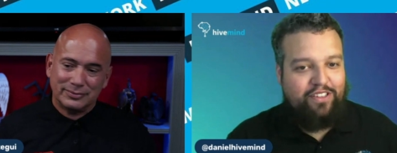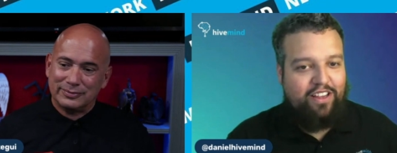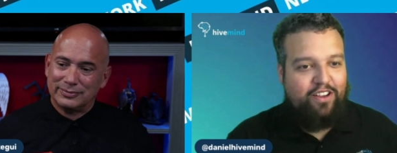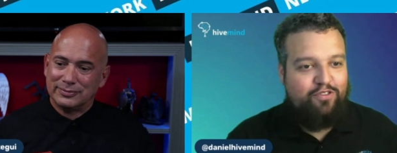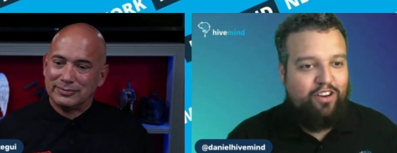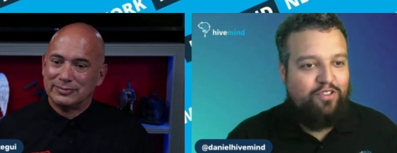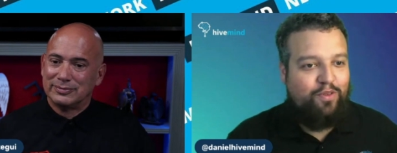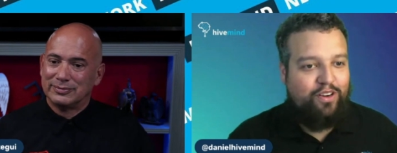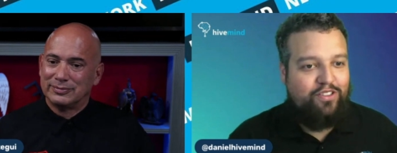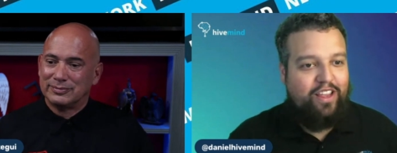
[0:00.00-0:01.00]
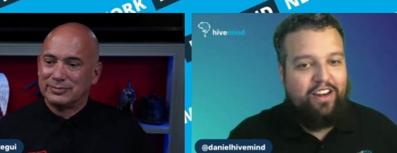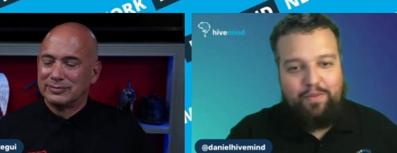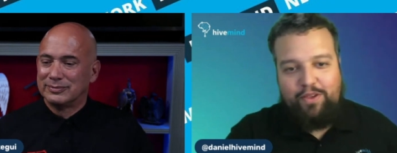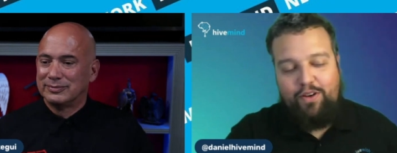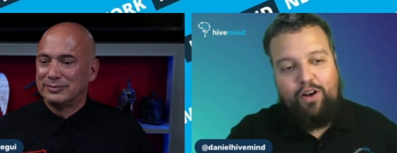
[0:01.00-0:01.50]
Speaker 1: was a construction worker, so he had
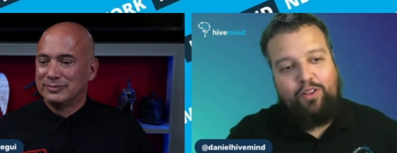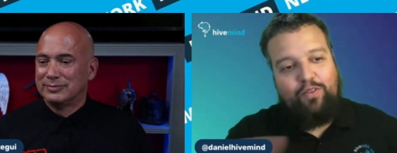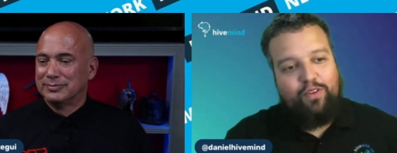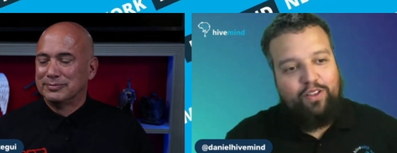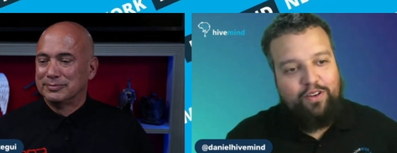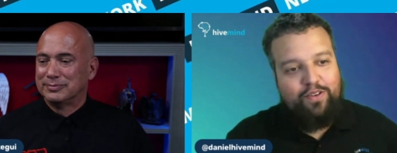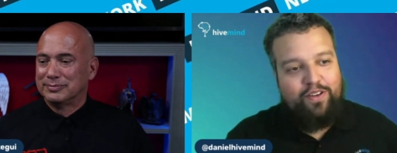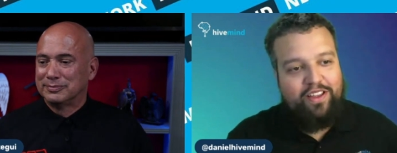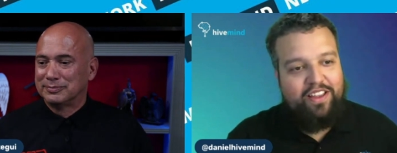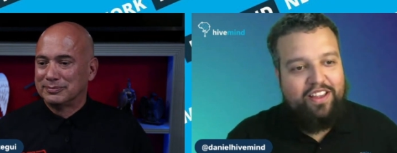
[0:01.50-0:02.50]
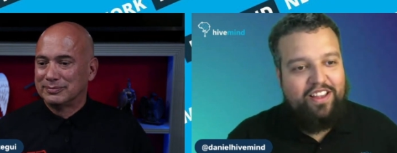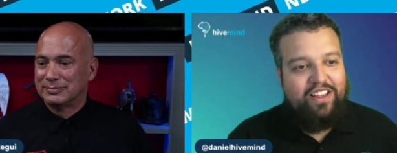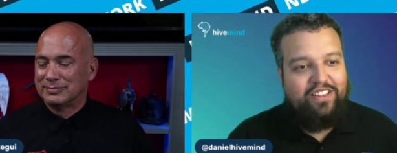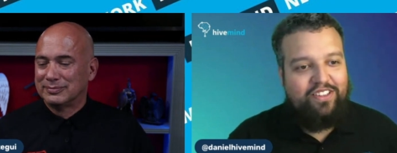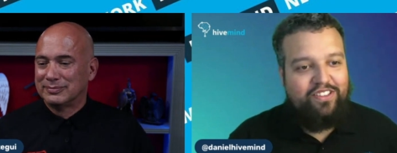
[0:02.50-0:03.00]
to commute all over Illinois.
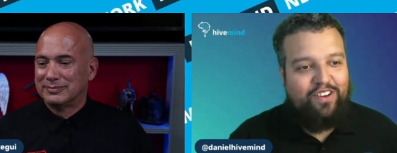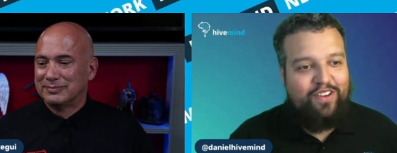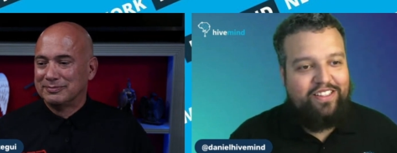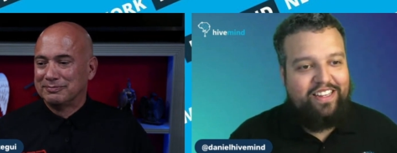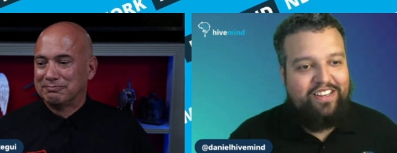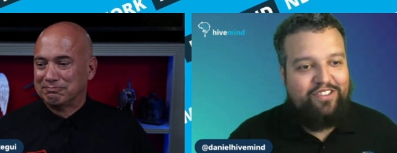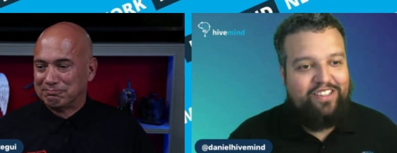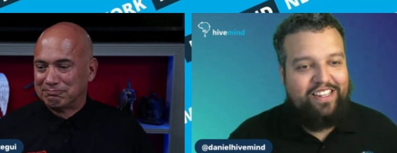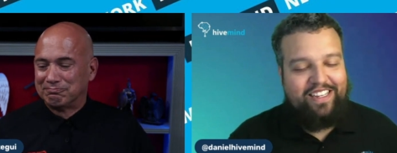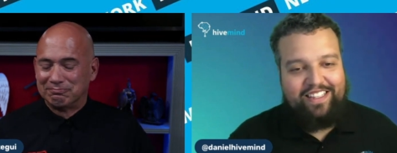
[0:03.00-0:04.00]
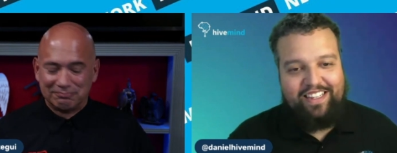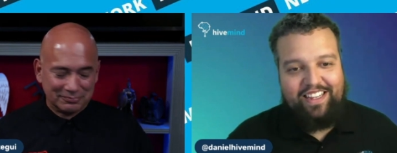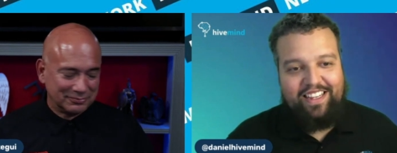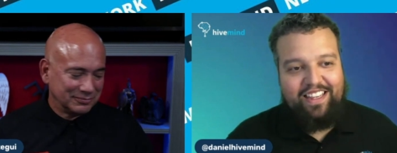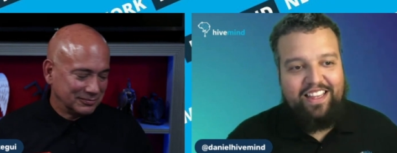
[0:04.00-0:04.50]
So it's always interesting
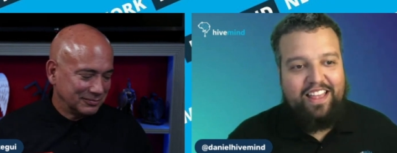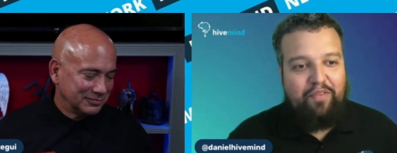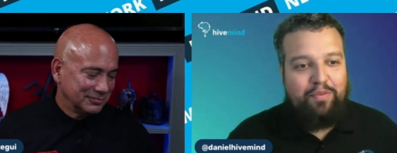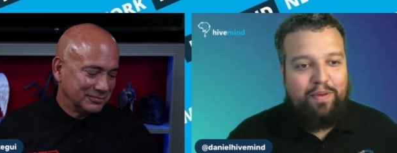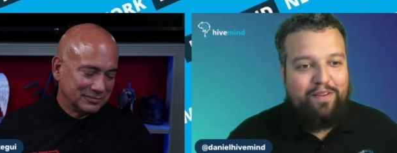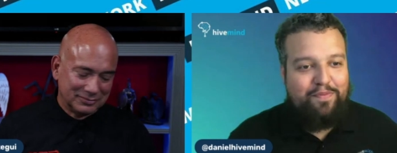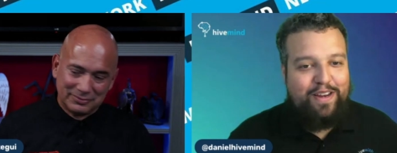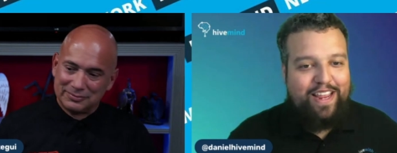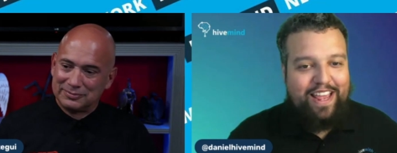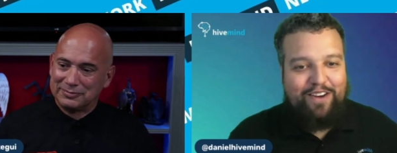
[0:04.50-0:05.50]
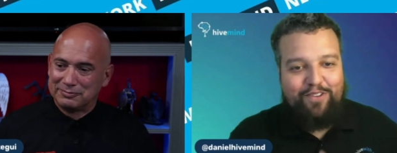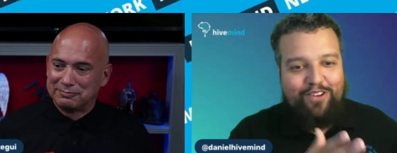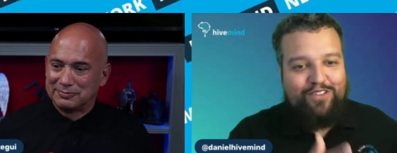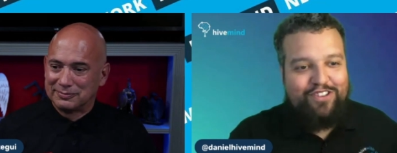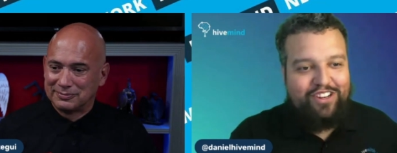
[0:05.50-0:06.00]
to everybody from Indiana
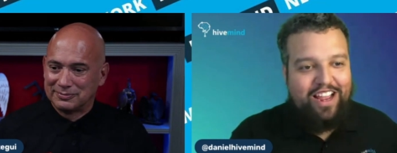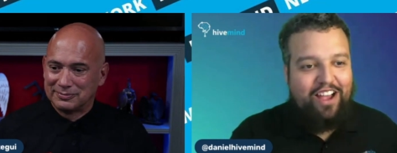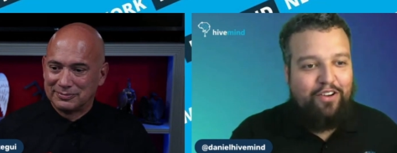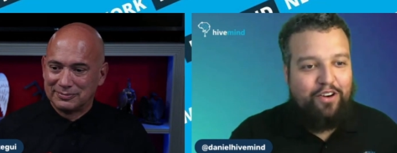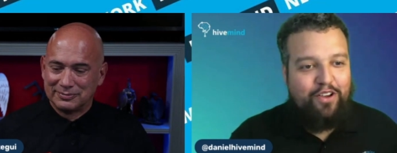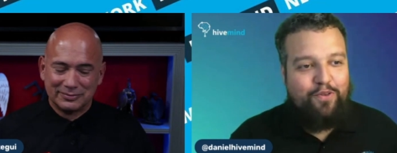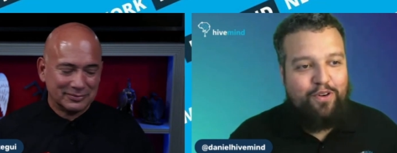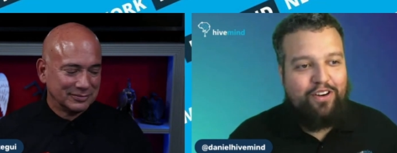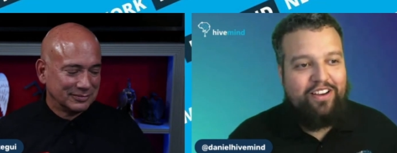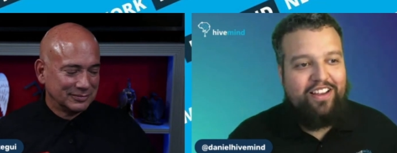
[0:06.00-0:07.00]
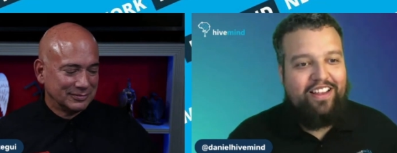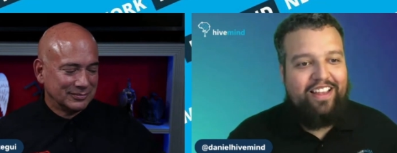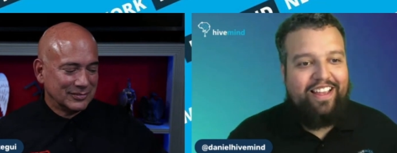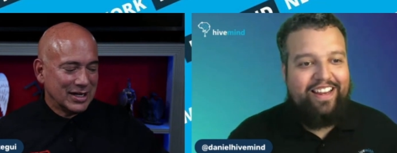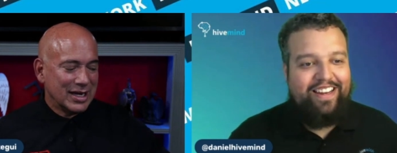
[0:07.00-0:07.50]
going to Chicago to go work.
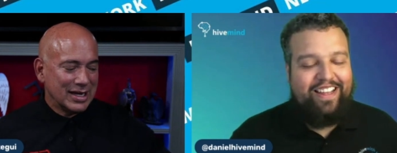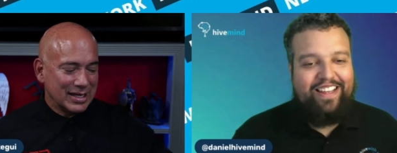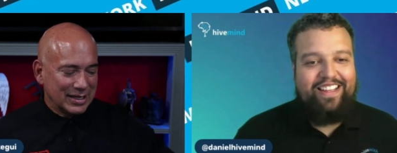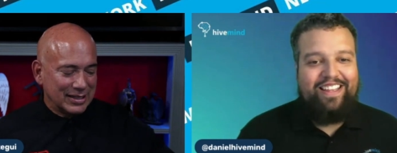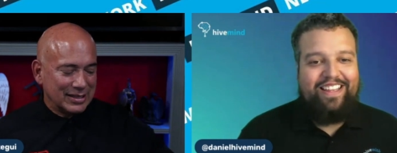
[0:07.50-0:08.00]
And uh,